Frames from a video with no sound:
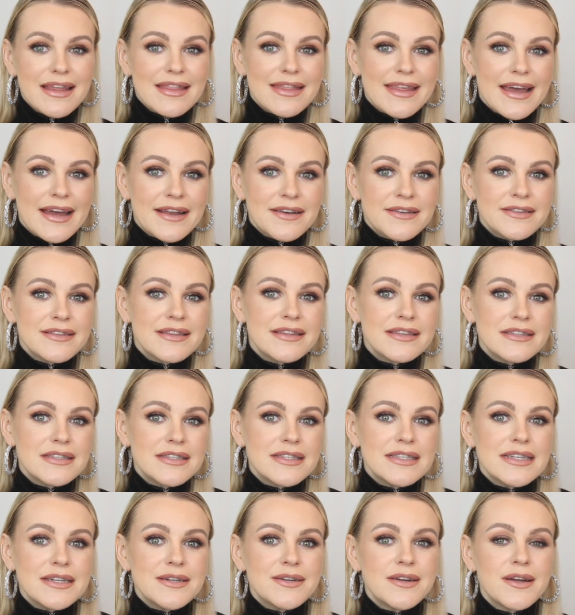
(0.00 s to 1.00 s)
Then the
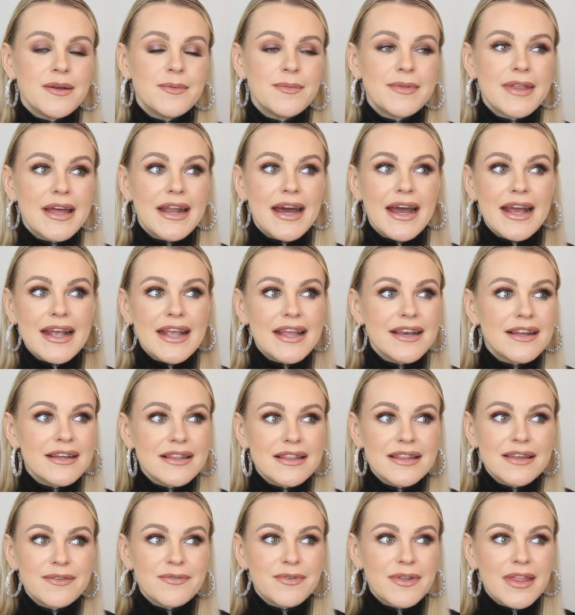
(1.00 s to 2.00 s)
serum that I
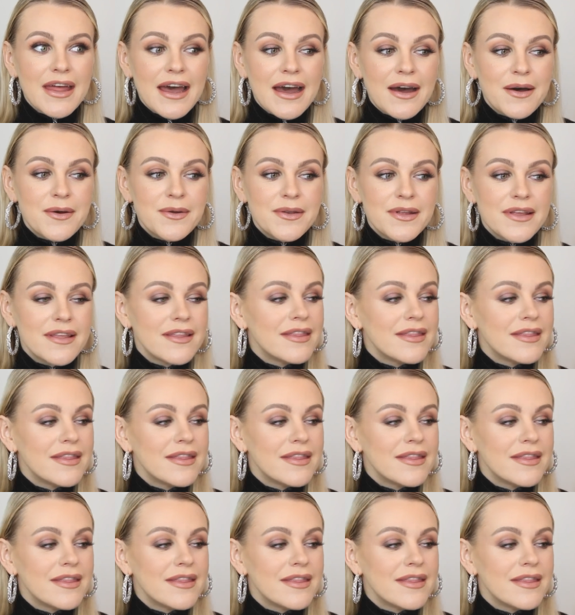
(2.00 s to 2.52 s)
cannot live without,